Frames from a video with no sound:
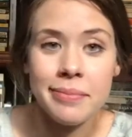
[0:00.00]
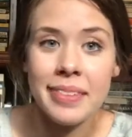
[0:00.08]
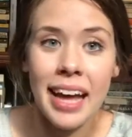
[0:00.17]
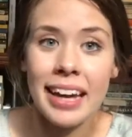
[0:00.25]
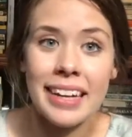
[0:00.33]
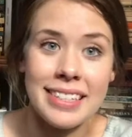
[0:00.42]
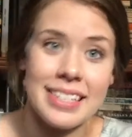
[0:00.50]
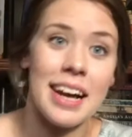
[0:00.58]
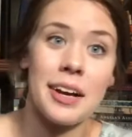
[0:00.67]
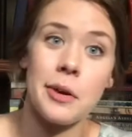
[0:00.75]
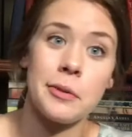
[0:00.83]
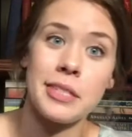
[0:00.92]
that is
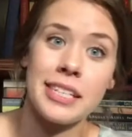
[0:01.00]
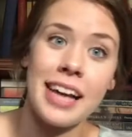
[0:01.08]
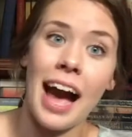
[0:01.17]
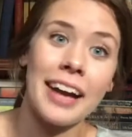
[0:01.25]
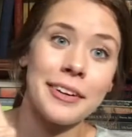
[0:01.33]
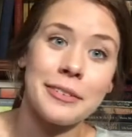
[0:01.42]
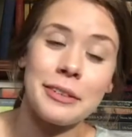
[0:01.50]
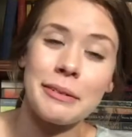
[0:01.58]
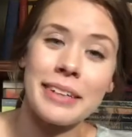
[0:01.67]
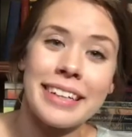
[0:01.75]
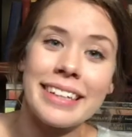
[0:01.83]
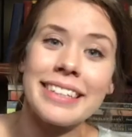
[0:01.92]
not cozy, I don't know
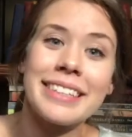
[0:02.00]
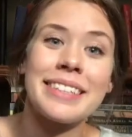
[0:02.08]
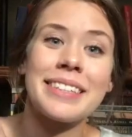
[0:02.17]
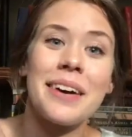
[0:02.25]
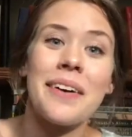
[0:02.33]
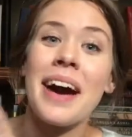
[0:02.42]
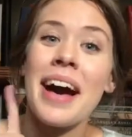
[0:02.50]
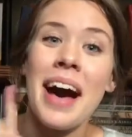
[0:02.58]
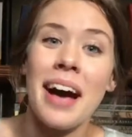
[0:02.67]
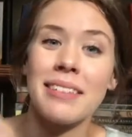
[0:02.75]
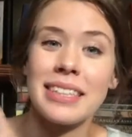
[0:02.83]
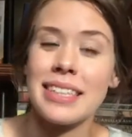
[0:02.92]
what is. So
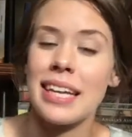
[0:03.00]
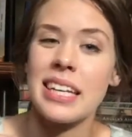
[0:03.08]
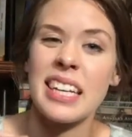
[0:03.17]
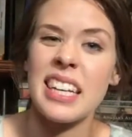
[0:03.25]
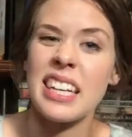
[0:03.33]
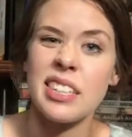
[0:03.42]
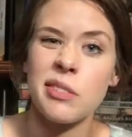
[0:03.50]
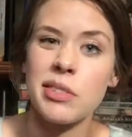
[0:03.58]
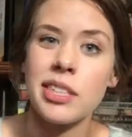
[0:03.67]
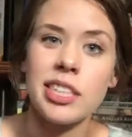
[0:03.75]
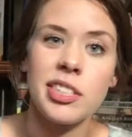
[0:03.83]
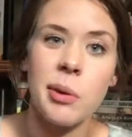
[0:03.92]
I'm excited and it's
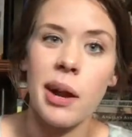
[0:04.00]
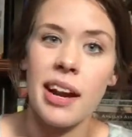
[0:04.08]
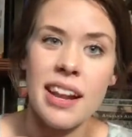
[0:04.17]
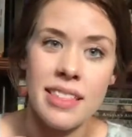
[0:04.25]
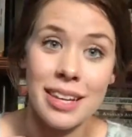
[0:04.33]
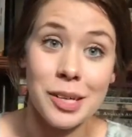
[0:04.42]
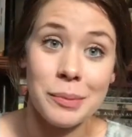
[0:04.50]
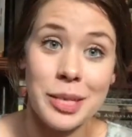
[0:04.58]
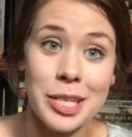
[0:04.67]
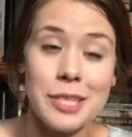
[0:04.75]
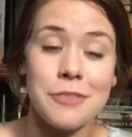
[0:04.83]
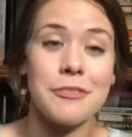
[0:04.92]
really short and I think it'll be
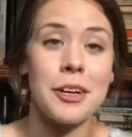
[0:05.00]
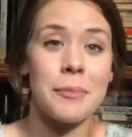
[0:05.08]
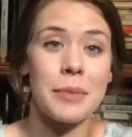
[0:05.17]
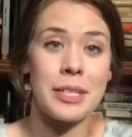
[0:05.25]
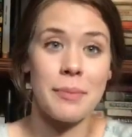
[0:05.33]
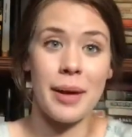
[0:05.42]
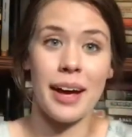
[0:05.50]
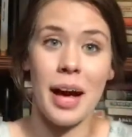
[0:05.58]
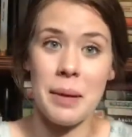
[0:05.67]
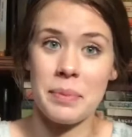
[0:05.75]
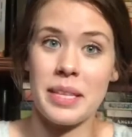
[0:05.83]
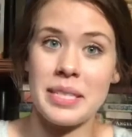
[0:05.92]
just a fun one to pick
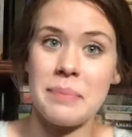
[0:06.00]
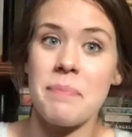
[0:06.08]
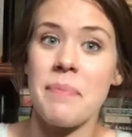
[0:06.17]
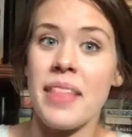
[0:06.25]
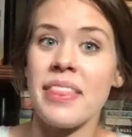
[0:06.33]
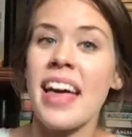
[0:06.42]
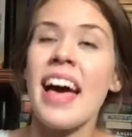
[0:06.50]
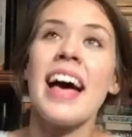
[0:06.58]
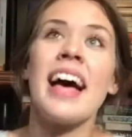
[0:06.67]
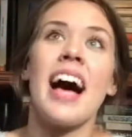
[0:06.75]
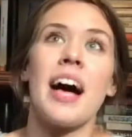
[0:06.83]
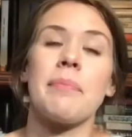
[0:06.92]
up this month.
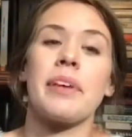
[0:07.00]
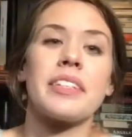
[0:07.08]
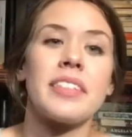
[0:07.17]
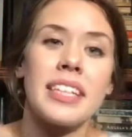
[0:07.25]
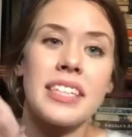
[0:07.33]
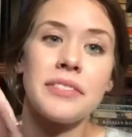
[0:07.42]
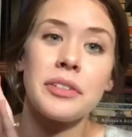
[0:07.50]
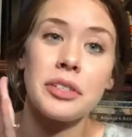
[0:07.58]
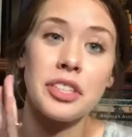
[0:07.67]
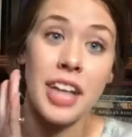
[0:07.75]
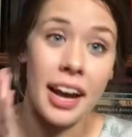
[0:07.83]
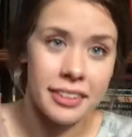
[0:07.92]
Um, there's lots of little
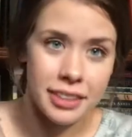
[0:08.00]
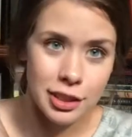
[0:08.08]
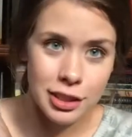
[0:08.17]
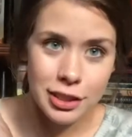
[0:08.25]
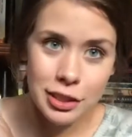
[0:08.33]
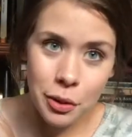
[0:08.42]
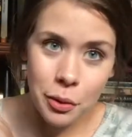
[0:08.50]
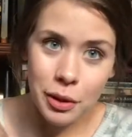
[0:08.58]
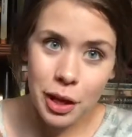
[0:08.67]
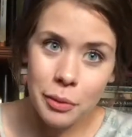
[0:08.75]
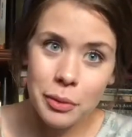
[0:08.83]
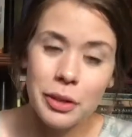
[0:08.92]
challenges to go
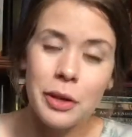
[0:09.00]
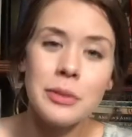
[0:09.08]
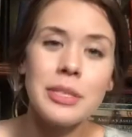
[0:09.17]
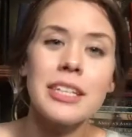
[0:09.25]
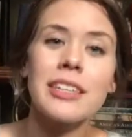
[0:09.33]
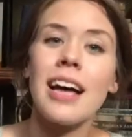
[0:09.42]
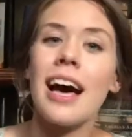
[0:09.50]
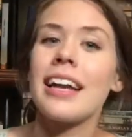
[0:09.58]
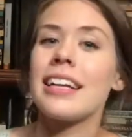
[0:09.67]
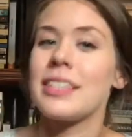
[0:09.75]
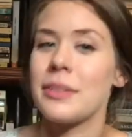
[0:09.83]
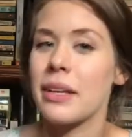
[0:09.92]
along with Cozy-a-thon
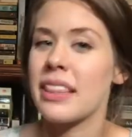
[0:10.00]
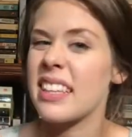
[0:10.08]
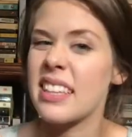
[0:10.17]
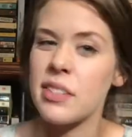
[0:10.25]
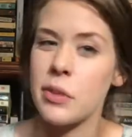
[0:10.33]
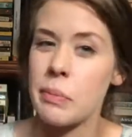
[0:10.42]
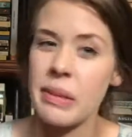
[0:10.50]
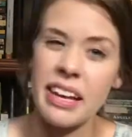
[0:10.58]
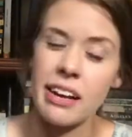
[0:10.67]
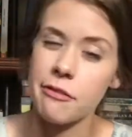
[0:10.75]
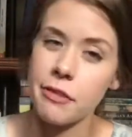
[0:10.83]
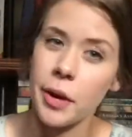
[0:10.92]
and so I think this would be
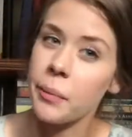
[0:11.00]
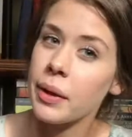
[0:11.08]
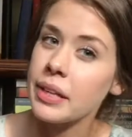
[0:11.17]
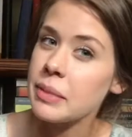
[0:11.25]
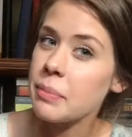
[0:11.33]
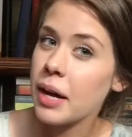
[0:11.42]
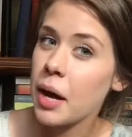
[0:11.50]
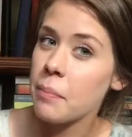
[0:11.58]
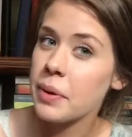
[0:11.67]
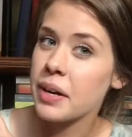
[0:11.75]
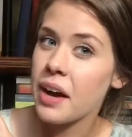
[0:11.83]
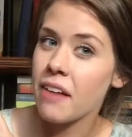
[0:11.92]
like a fun one to pick up
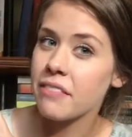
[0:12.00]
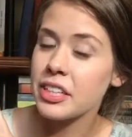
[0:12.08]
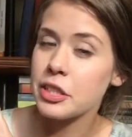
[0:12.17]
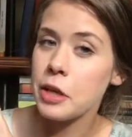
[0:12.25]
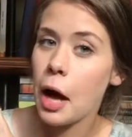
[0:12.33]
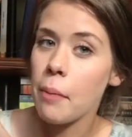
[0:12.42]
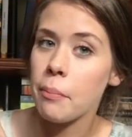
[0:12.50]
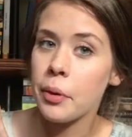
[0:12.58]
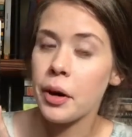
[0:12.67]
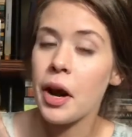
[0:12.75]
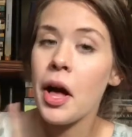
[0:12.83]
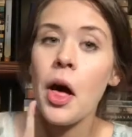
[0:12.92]
in a coffee shop
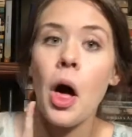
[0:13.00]
or